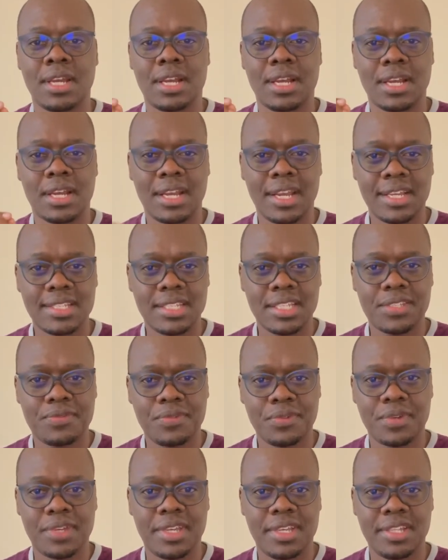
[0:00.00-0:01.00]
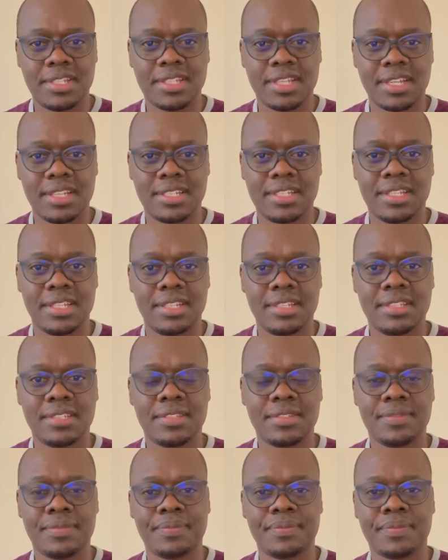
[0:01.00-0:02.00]
classes for kids and teens
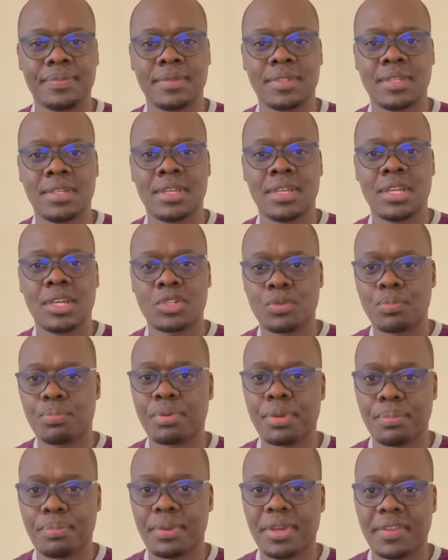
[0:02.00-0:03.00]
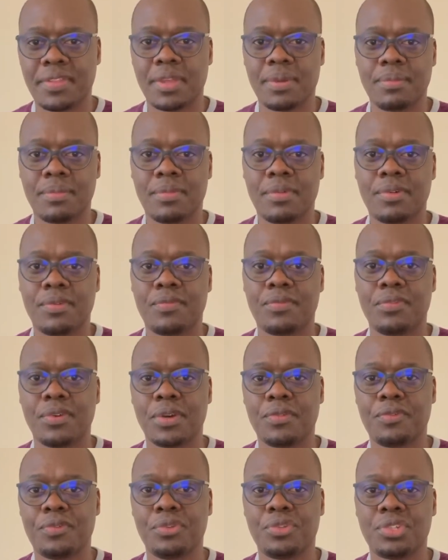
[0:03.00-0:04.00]
to prepare them for a
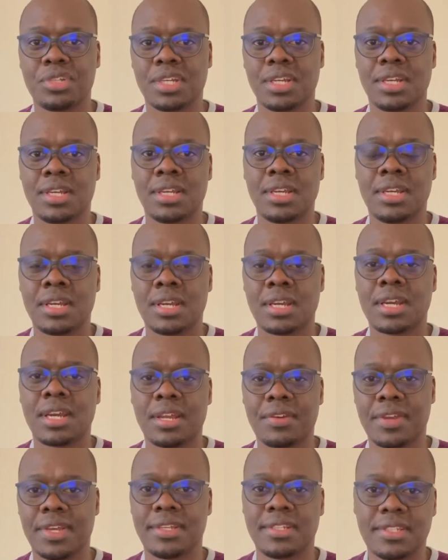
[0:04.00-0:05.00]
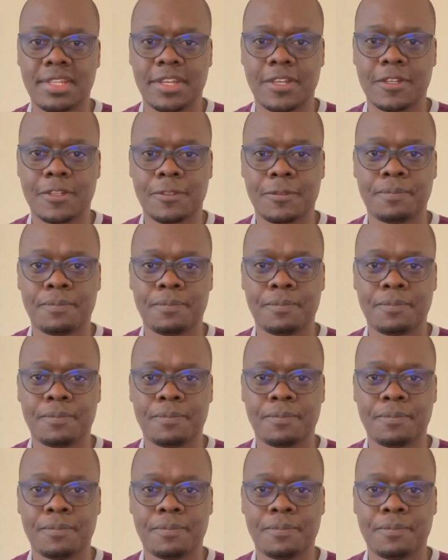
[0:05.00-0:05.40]
future career in tech.